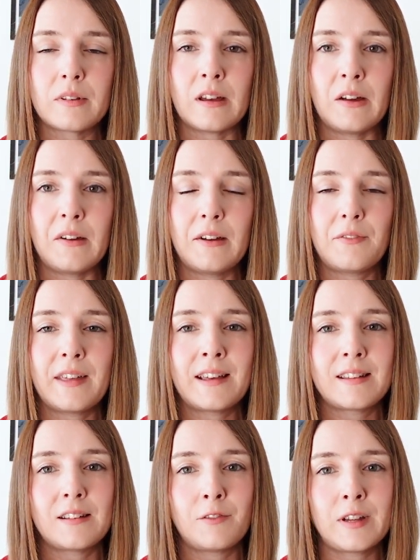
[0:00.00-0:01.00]
So, if
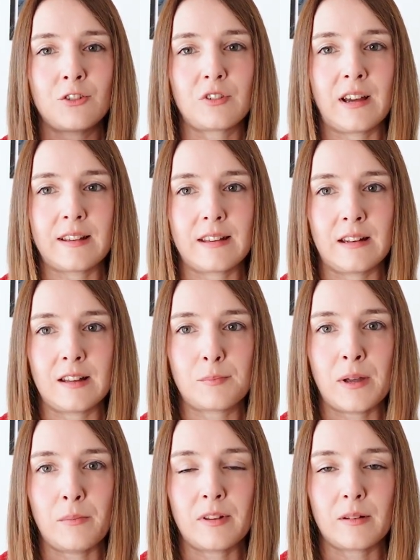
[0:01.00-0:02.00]
that's of interest, then it's
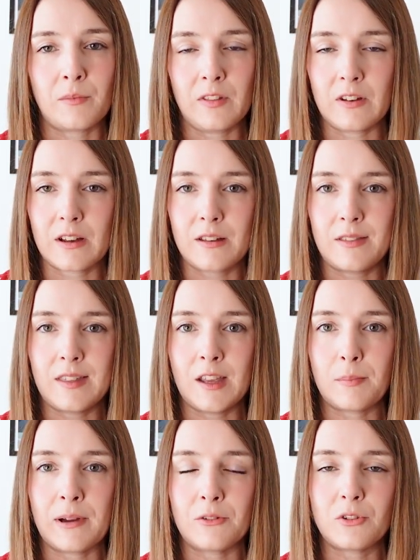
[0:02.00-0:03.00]
maybe something that I can
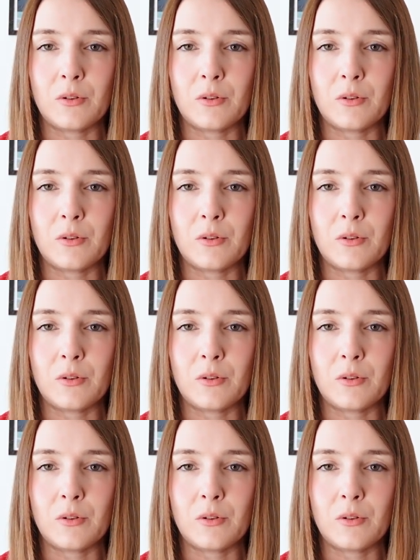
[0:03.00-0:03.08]
think about